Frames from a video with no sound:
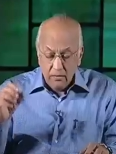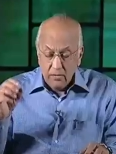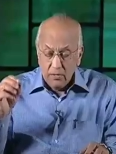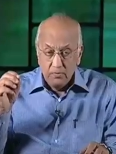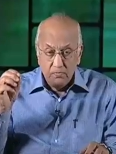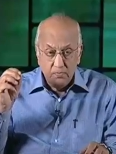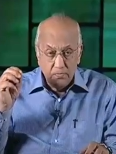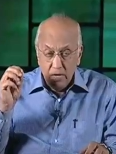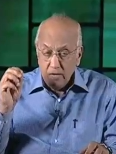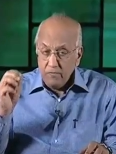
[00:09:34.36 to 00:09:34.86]
that
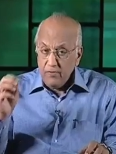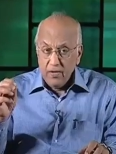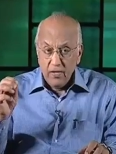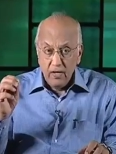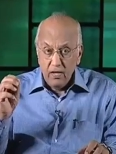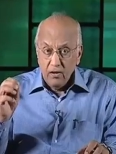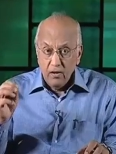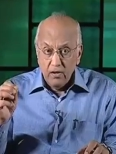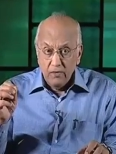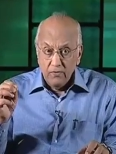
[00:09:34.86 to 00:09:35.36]
was
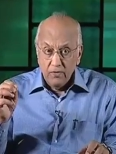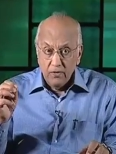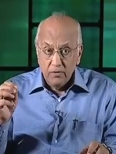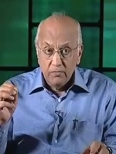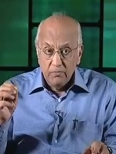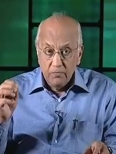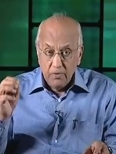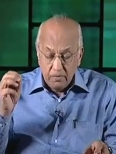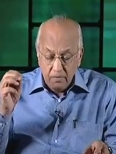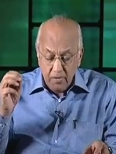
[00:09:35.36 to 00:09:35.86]
perfectly
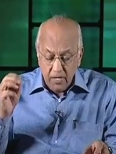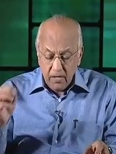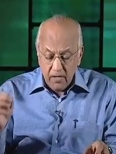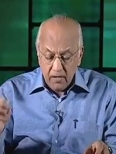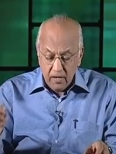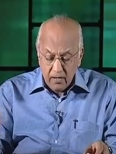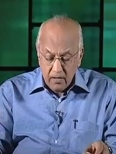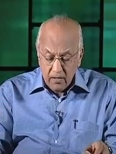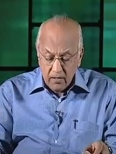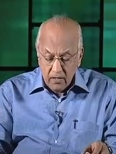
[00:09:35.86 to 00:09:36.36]
lawful,
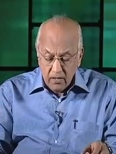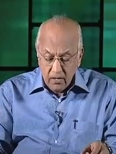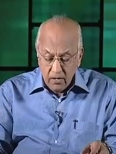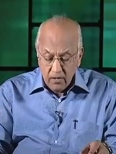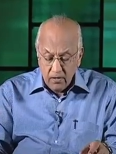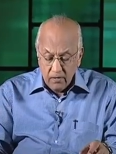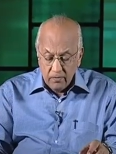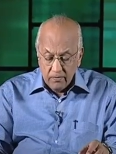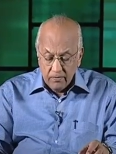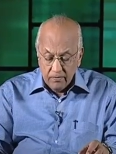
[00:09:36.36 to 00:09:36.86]
permitted under the
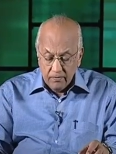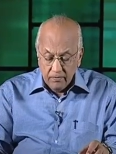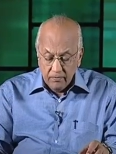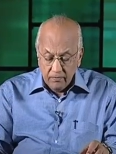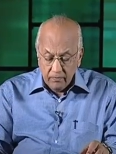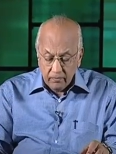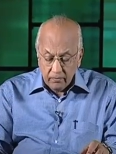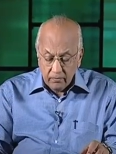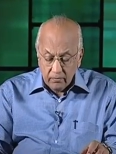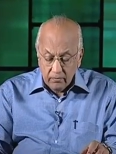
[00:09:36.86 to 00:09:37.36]
law.
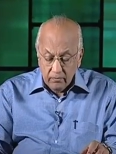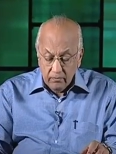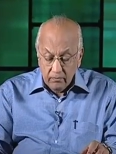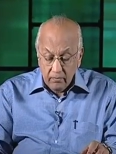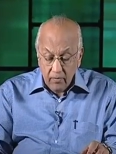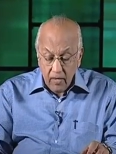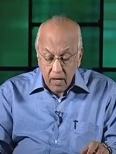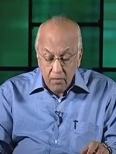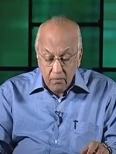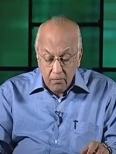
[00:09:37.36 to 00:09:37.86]

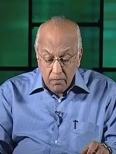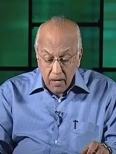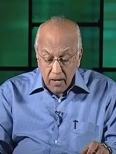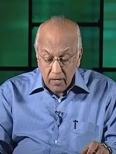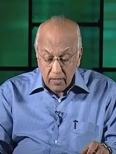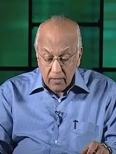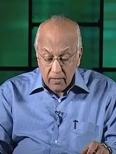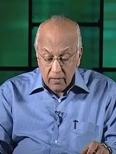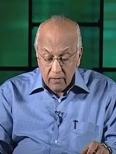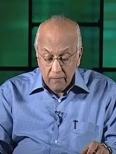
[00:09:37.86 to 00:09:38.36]

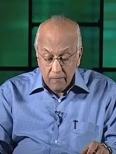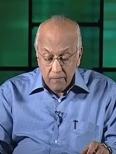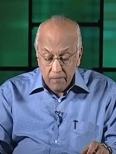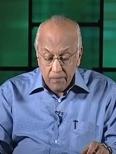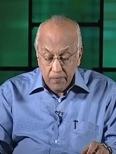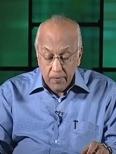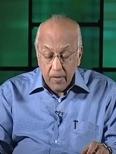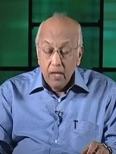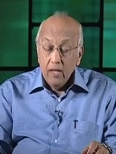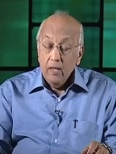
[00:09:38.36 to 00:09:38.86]
But
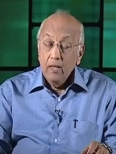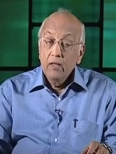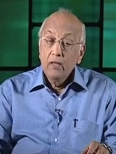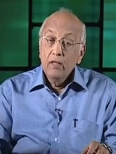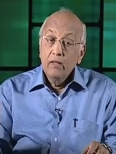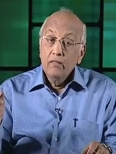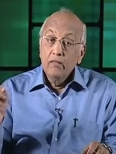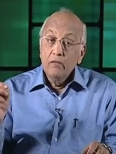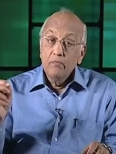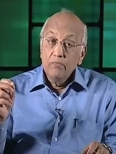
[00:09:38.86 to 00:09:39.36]

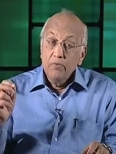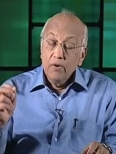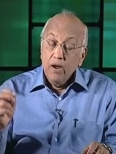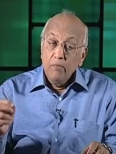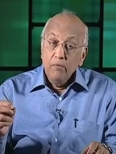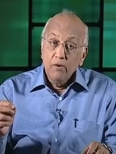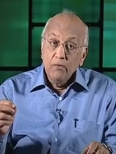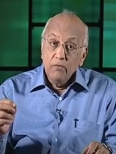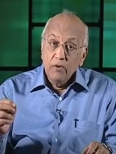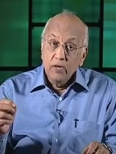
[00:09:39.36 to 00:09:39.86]
the
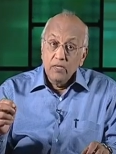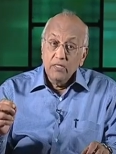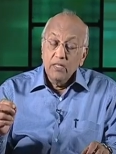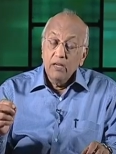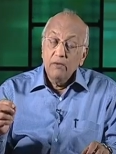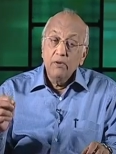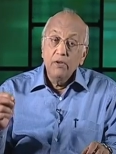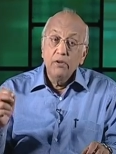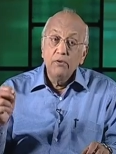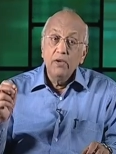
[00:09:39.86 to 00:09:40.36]
problem
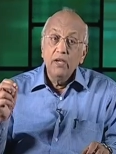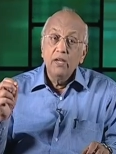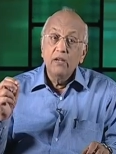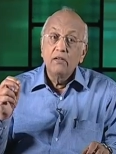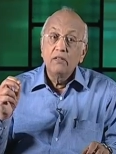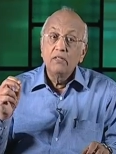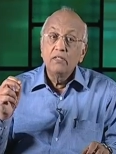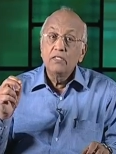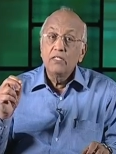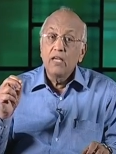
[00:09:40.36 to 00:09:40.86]
was they were doing
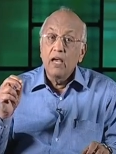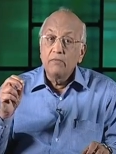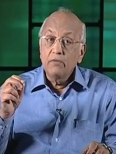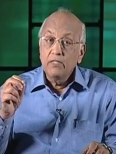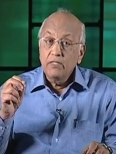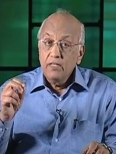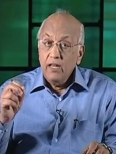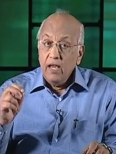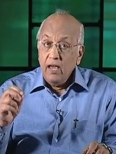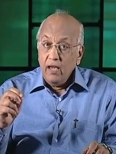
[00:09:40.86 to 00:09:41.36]
it on the
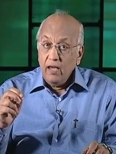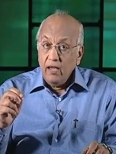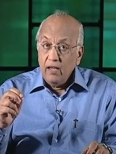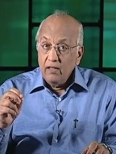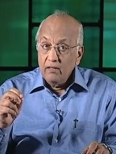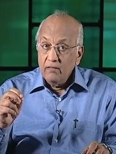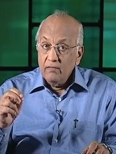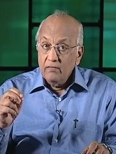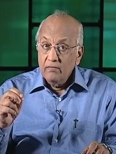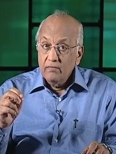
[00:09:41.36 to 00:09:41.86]
Sabbath
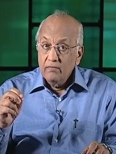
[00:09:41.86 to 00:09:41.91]
day.